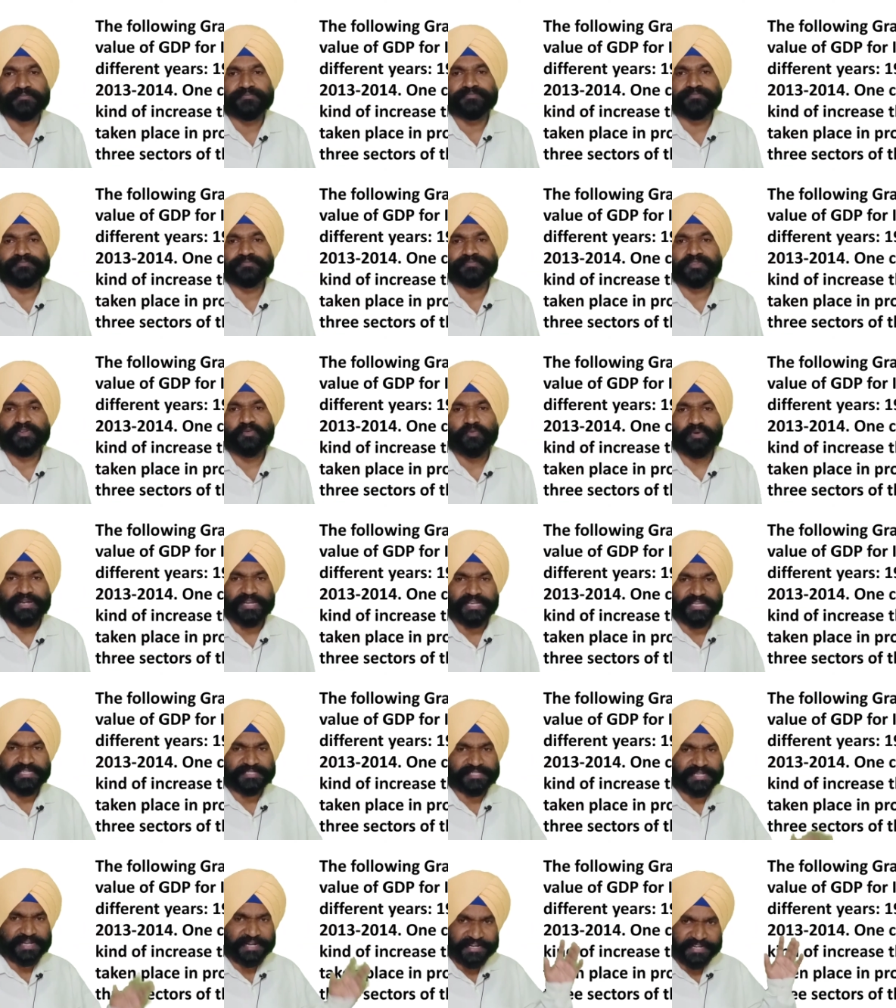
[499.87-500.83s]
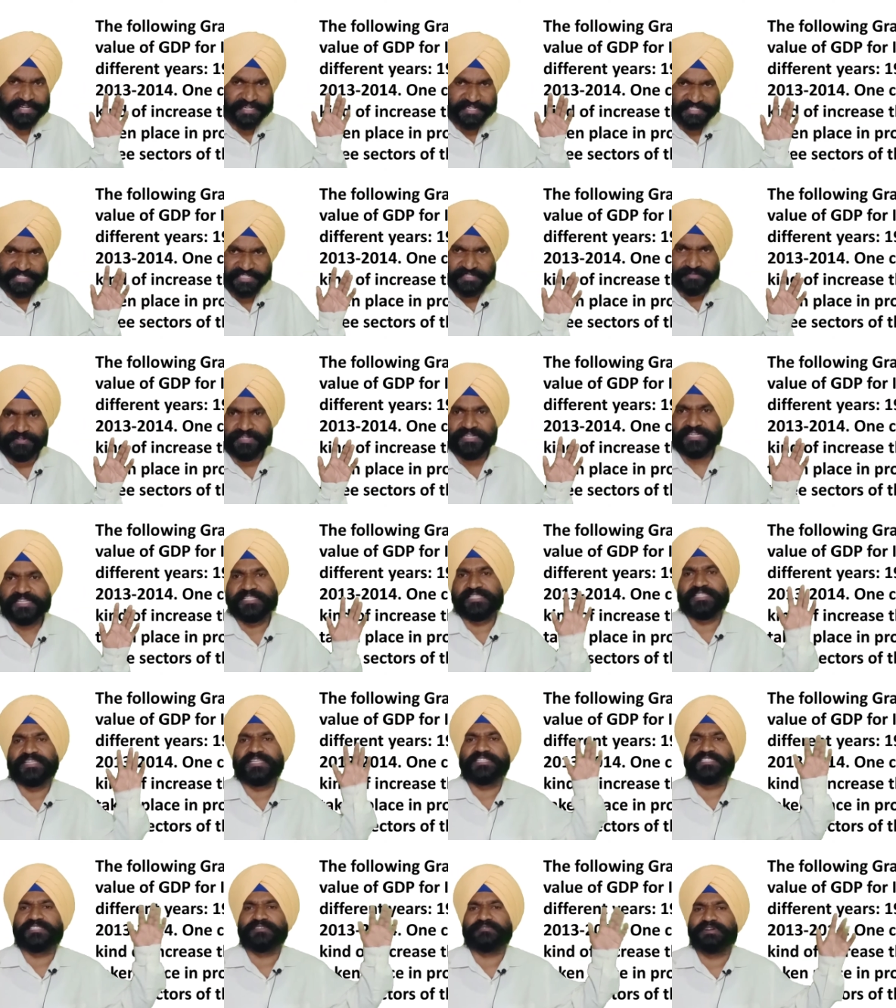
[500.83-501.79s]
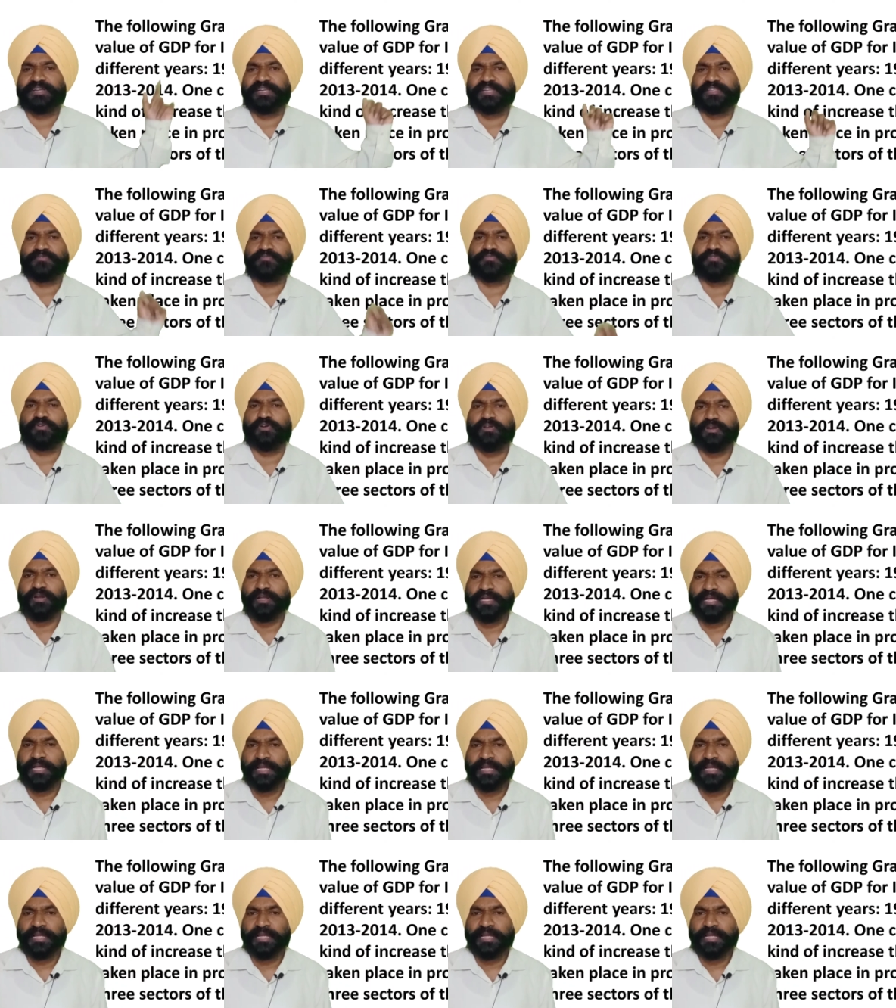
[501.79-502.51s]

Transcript: One is 1973-74